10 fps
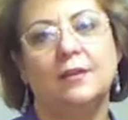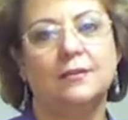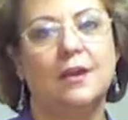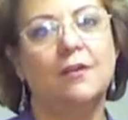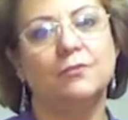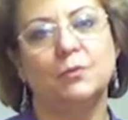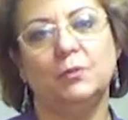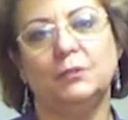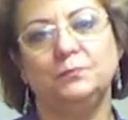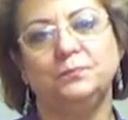
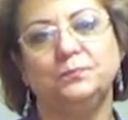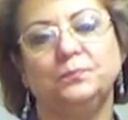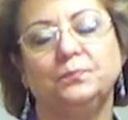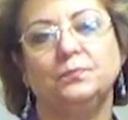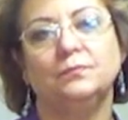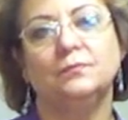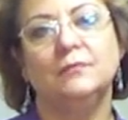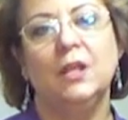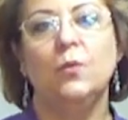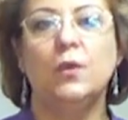uncomfortable.
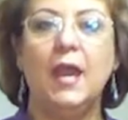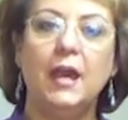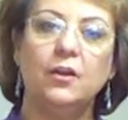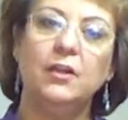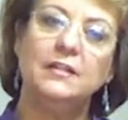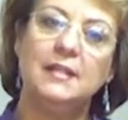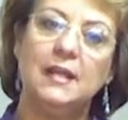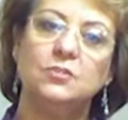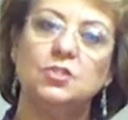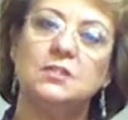We had our
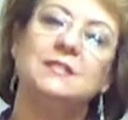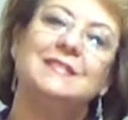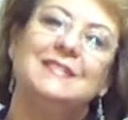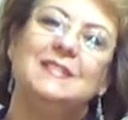intentions,